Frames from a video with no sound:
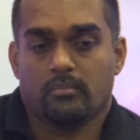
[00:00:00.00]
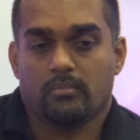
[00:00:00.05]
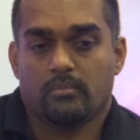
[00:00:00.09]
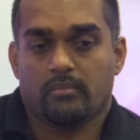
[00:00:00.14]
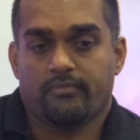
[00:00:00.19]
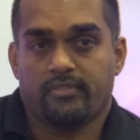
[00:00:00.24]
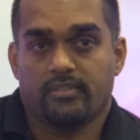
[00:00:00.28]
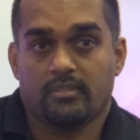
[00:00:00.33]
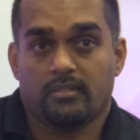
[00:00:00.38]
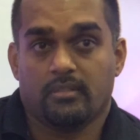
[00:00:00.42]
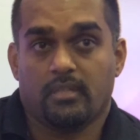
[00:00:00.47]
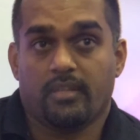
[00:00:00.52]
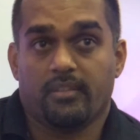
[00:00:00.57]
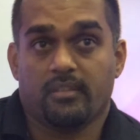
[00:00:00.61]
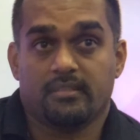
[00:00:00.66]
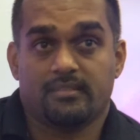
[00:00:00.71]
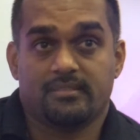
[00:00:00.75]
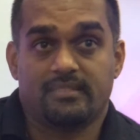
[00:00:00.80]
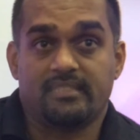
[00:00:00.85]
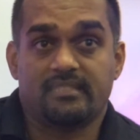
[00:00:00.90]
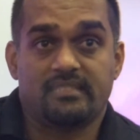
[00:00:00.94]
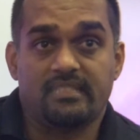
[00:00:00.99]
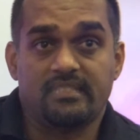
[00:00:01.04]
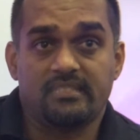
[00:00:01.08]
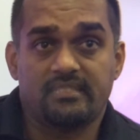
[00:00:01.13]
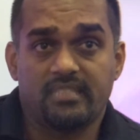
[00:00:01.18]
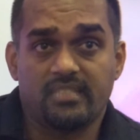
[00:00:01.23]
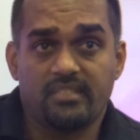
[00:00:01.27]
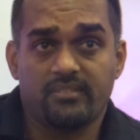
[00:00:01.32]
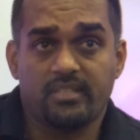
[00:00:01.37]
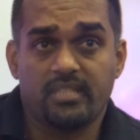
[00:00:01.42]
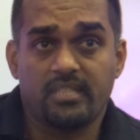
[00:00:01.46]
for either
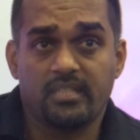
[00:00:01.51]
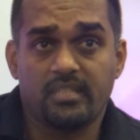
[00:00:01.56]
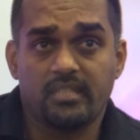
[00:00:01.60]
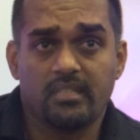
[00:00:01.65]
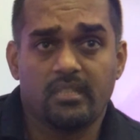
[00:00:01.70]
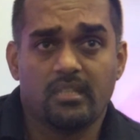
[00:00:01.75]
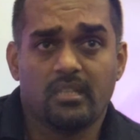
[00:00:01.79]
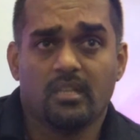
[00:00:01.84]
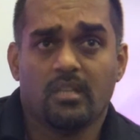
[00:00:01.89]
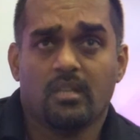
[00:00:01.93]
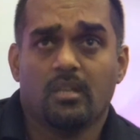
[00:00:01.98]
CCTV